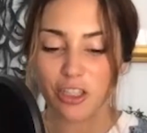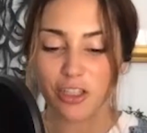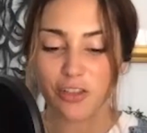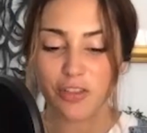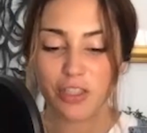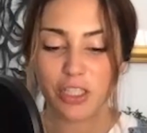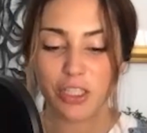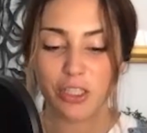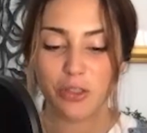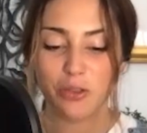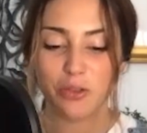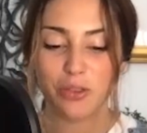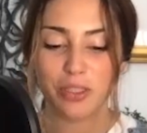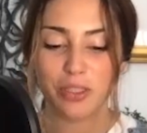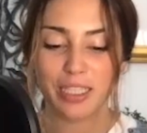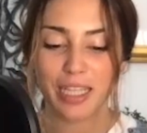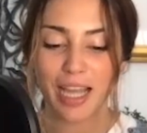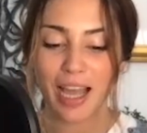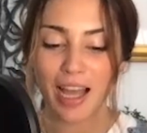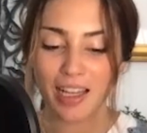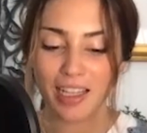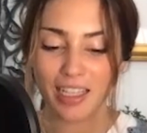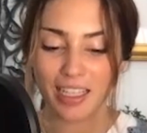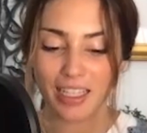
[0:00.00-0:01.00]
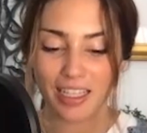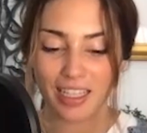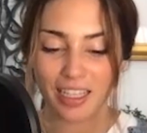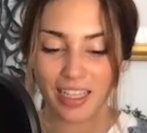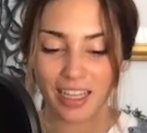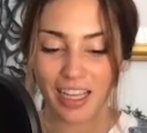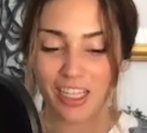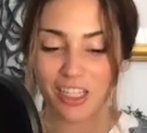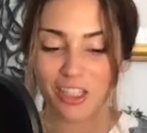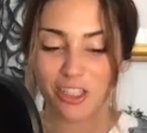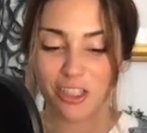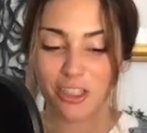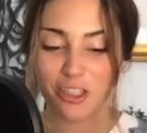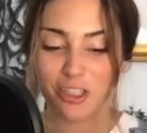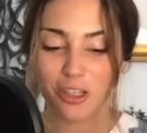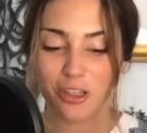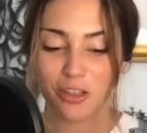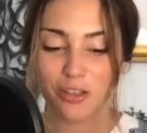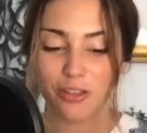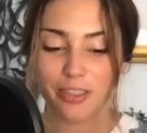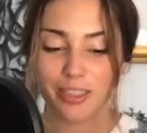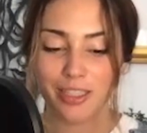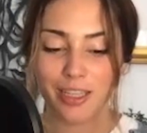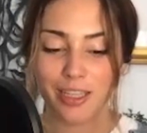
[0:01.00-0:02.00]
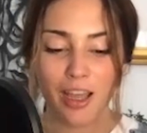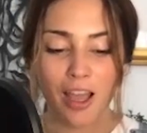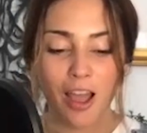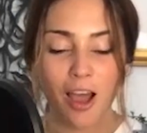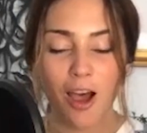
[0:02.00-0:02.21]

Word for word: her if she knew Sally, and she goes,